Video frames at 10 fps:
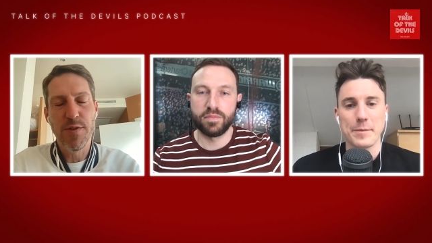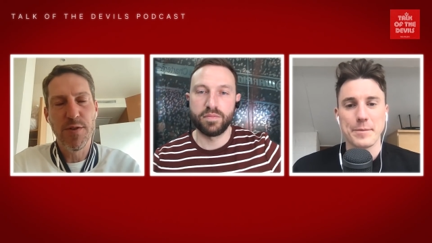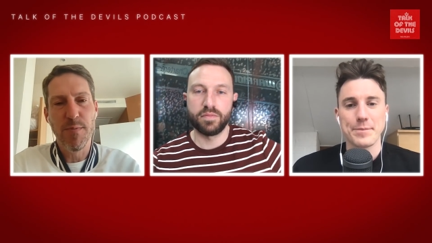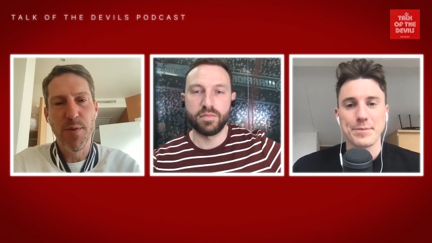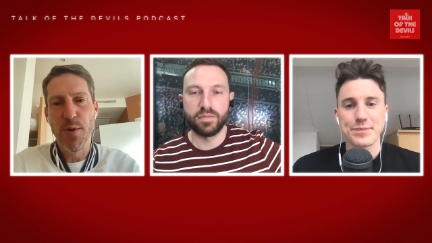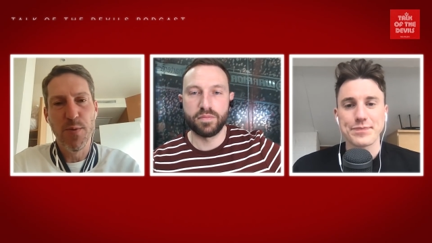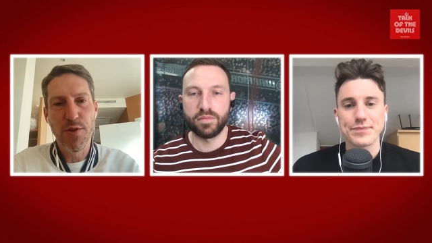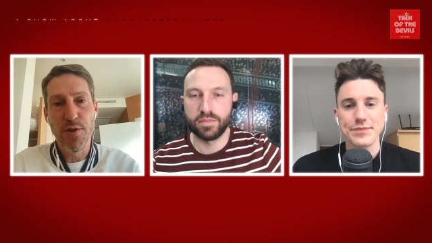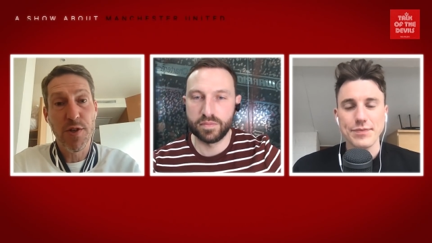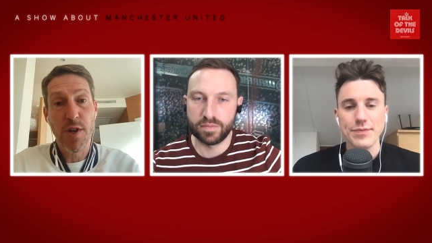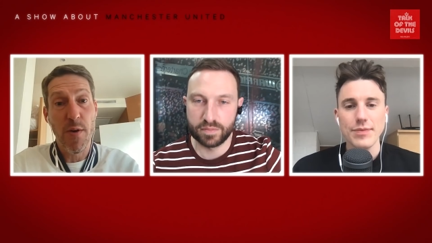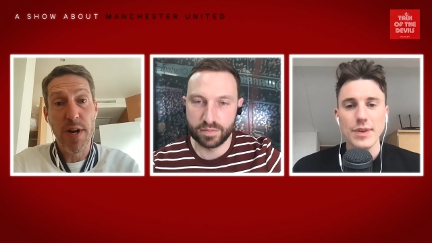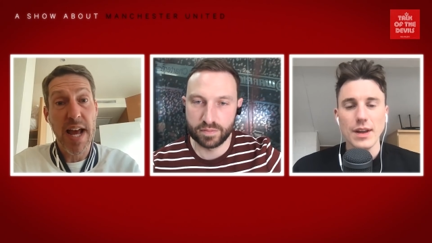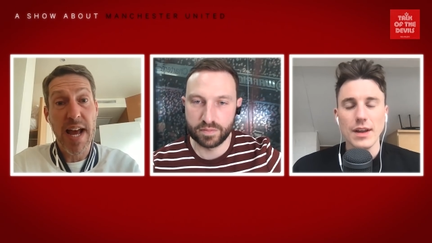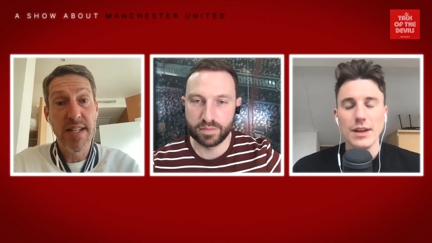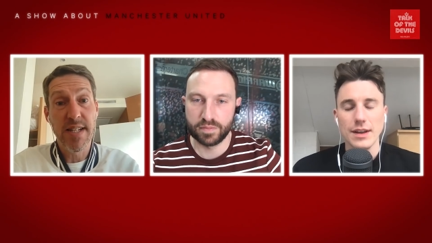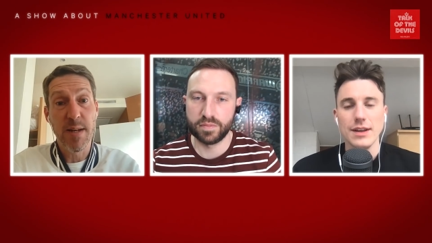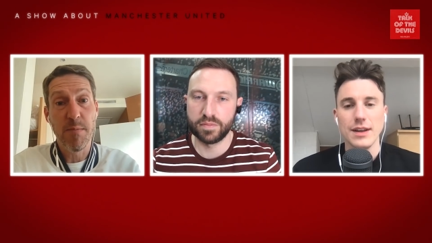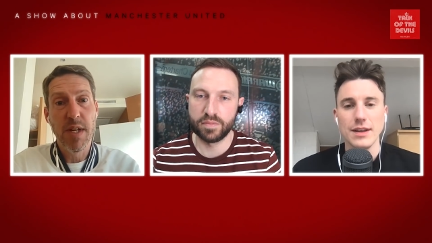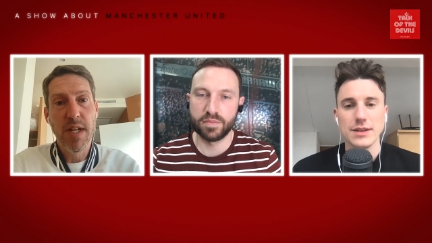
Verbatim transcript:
Speaker 1: the mood was just going against him.